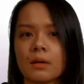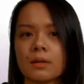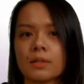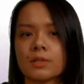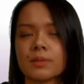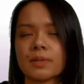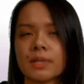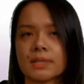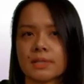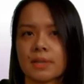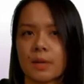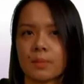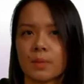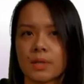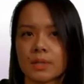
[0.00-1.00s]
Doing a
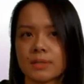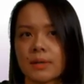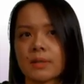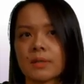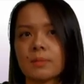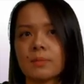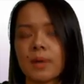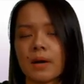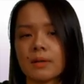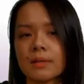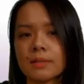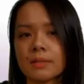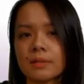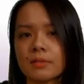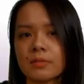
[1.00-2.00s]
side-by-side
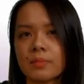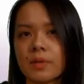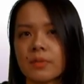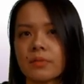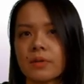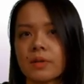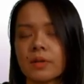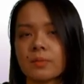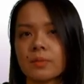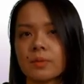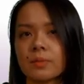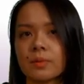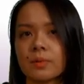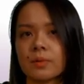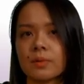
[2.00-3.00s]
comparison of methadone and
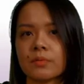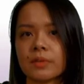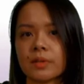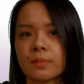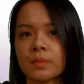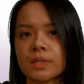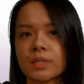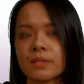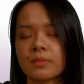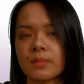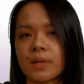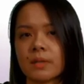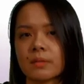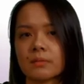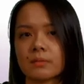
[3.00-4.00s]
buprenorphine, which have
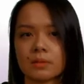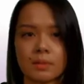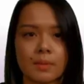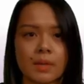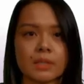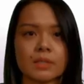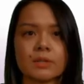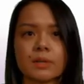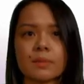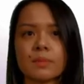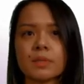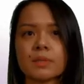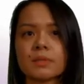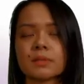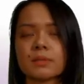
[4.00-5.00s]
been the main
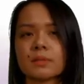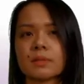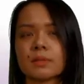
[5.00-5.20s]
treatments.